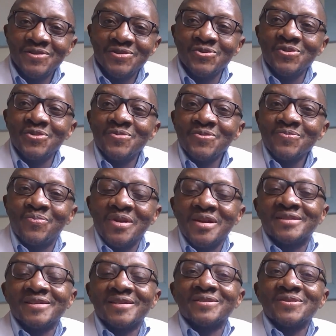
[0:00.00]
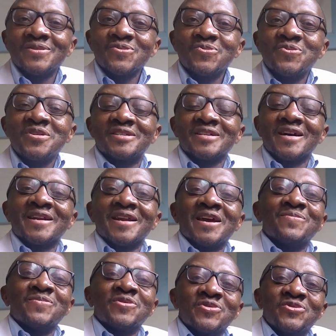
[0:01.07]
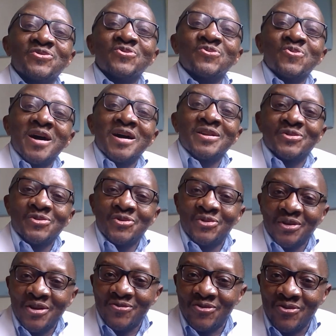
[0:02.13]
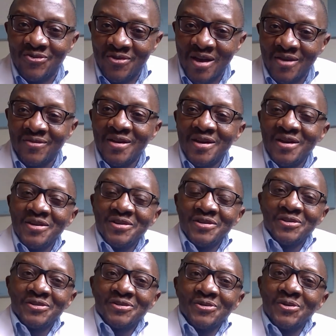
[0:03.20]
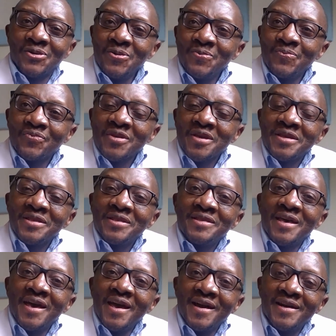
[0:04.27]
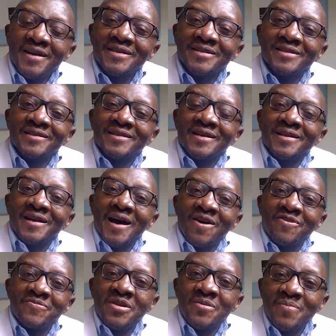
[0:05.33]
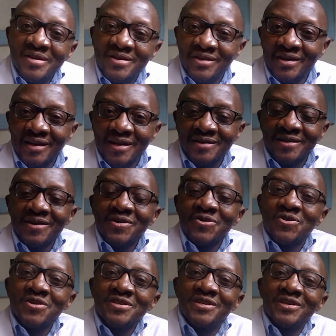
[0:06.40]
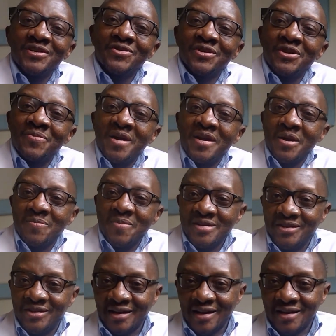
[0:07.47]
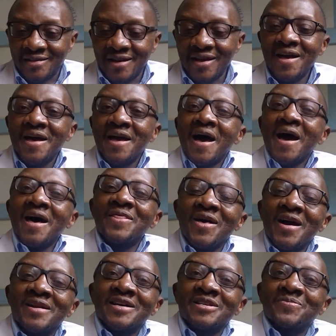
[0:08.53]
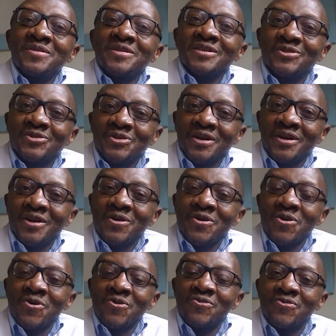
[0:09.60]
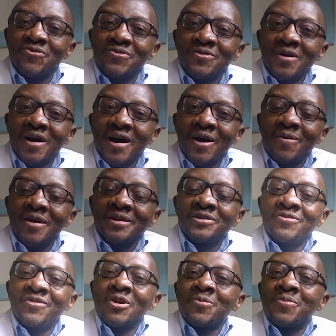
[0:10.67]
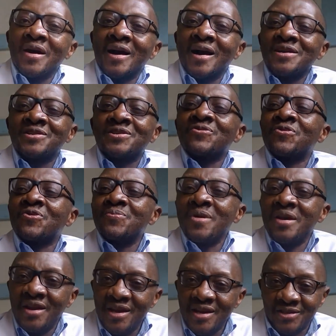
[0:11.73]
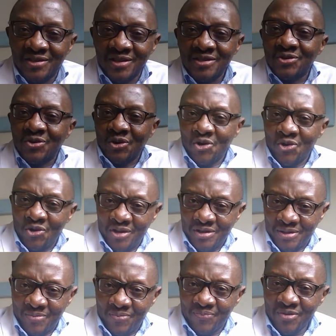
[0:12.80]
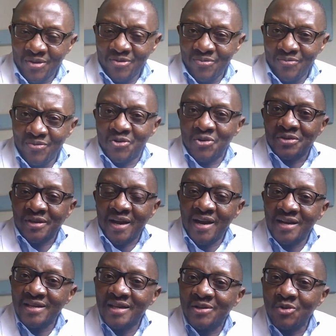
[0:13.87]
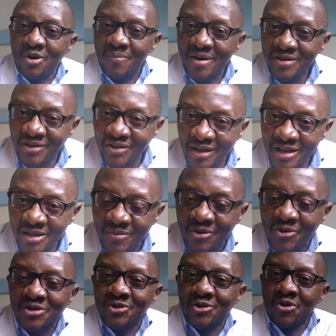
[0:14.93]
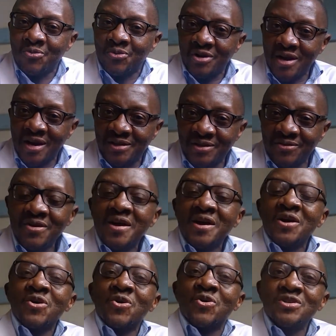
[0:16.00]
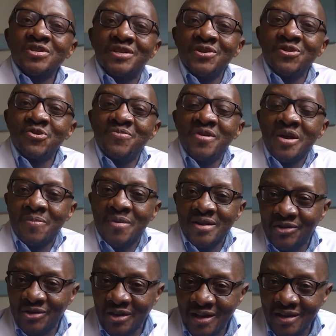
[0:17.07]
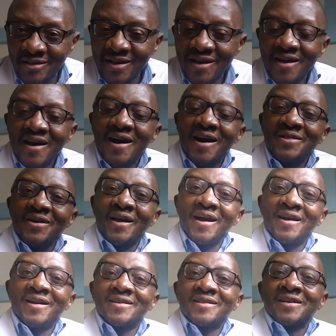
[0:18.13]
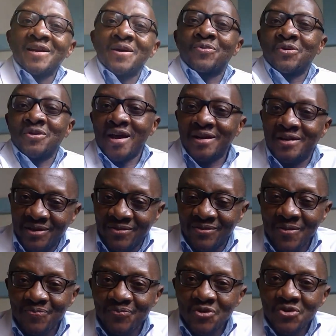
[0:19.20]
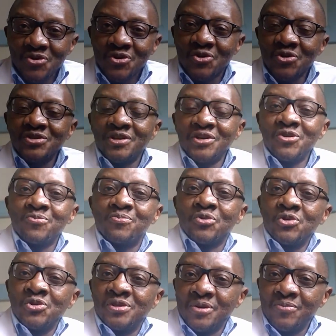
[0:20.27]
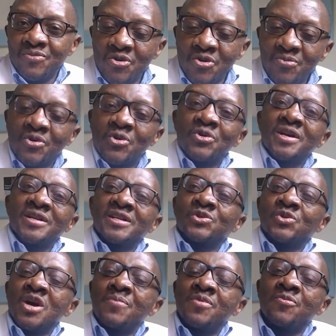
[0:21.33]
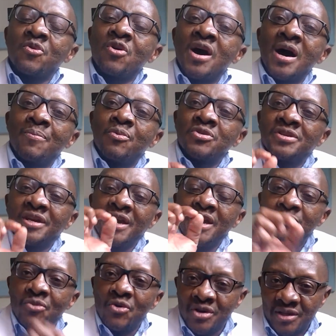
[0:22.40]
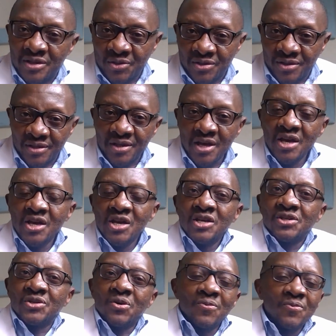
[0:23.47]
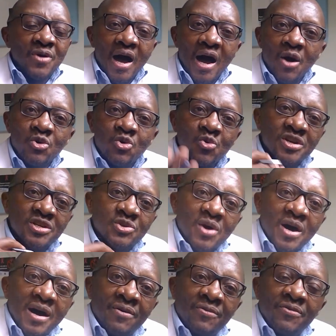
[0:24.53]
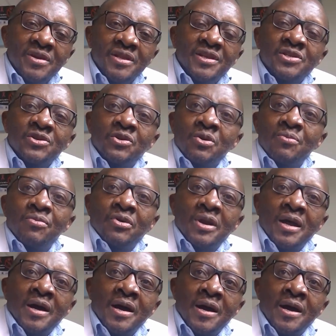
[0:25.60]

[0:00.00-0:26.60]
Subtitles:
to places which are able to do 1, 2, 3, 4, 5. So the areas that have been marginalized continue remaining marginalized, and that has been the story of our developing country for many years since colonialism. Because areas that were marginalized because they're not productive continue being marginalized, and the areas that are productive continue producing more because that is where people are putting in more resources. So I would wish to have in this global